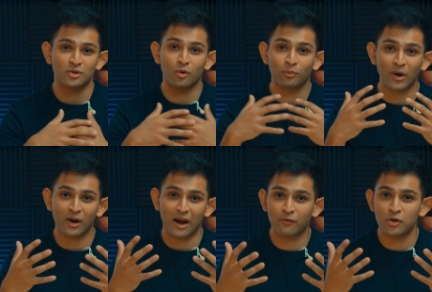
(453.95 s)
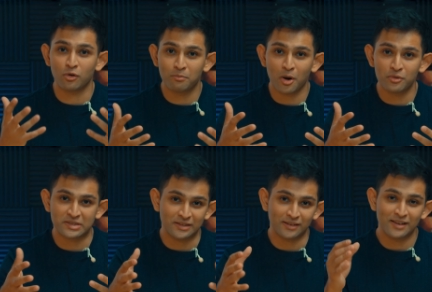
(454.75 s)
or wherever you're
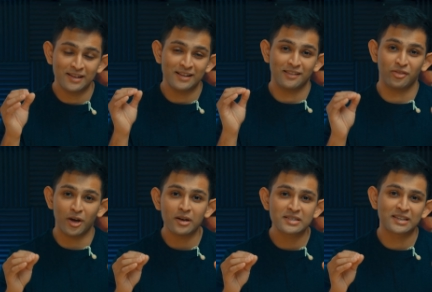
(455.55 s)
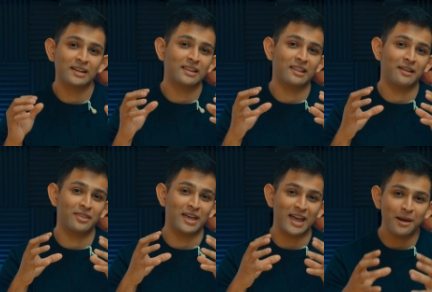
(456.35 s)
posting. Thus,
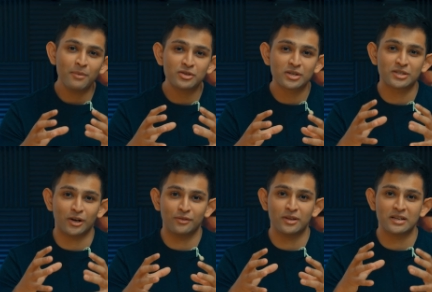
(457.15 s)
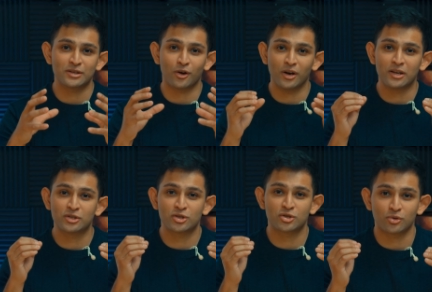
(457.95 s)
the images on this are
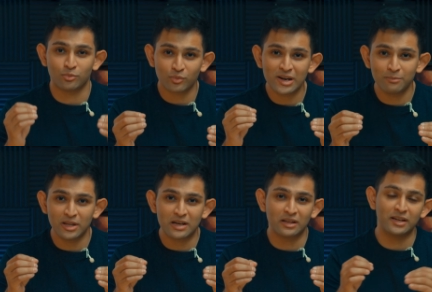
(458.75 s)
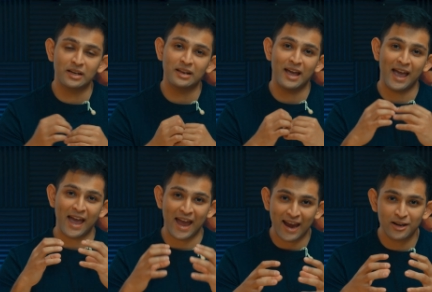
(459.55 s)
extremely clean
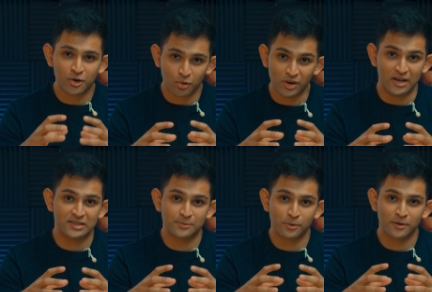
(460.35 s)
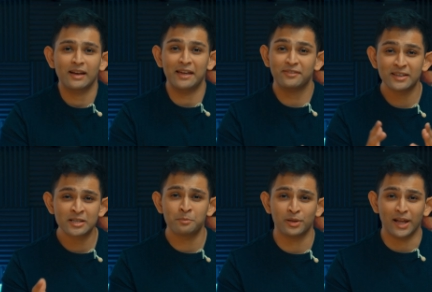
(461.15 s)
and crisp. And
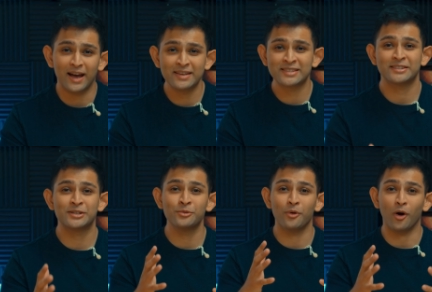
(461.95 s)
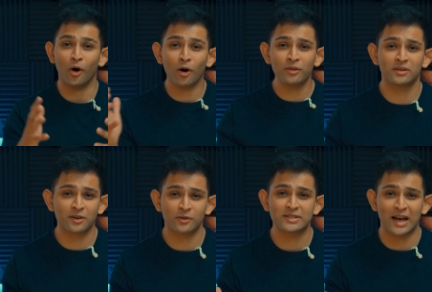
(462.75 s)
this applies to all the
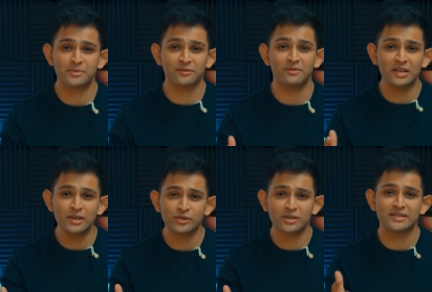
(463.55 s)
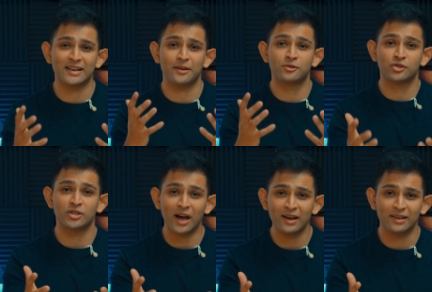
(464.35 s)
different types of niches that I've
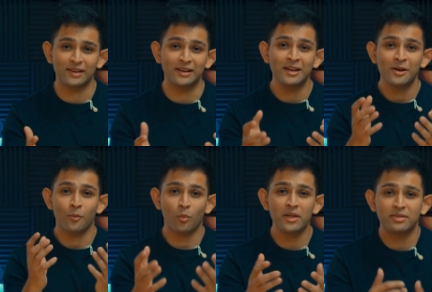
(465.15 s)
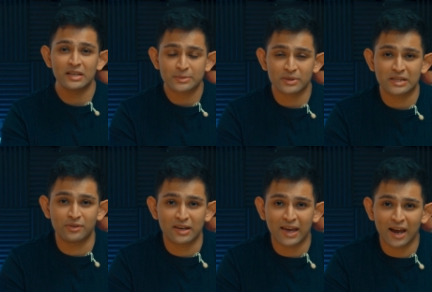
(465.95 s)
shot in with this
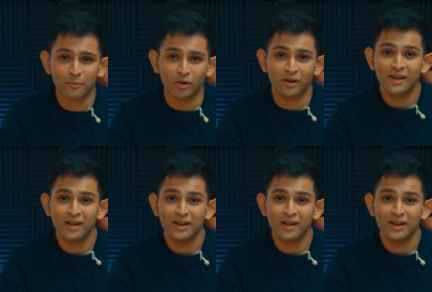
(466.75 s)
specific camera.